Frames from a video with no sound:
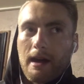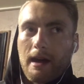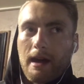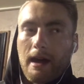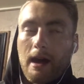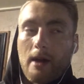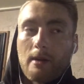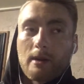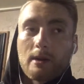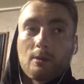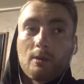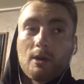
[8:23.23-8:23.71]

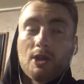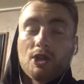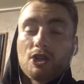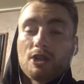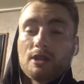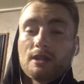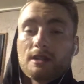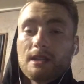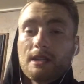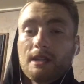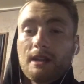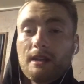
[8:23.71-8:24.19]
how he
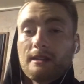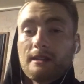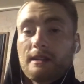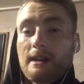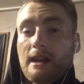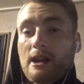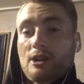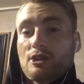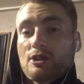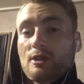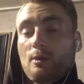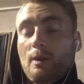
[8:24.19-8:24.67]
wishes he doesn't
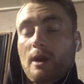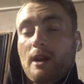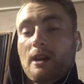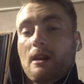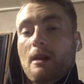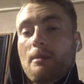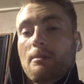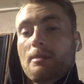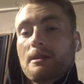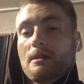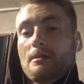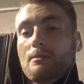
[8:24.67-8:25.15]
actually wake
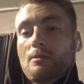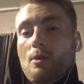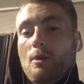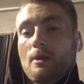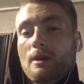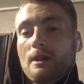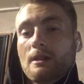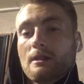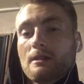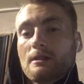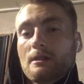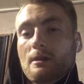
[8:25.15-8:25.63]
up in the
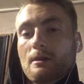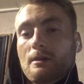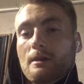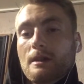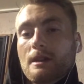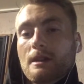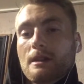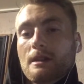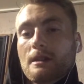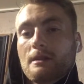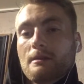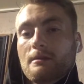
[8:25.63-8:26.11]
morning so he
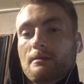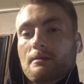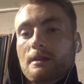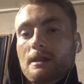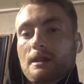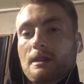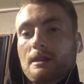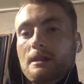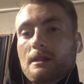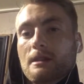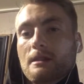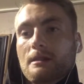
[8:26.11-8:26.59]
can
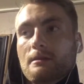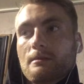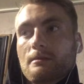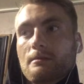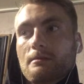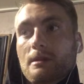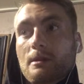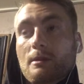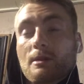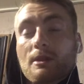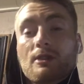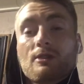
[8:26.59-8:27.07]
be
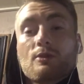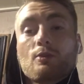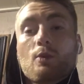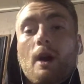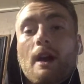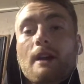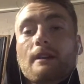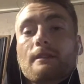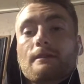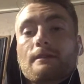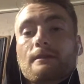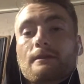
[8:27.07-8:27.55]
be with his
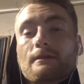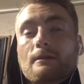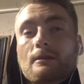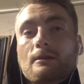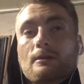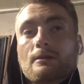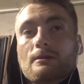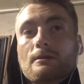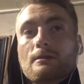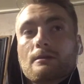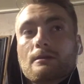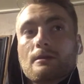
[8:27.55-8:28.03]
wife
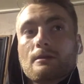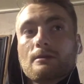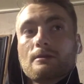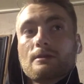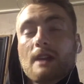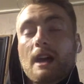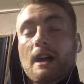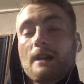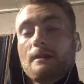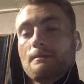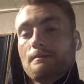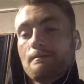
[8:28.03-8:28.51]
who's, who's
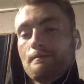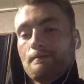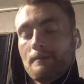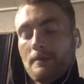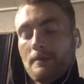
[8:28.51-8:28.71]
dead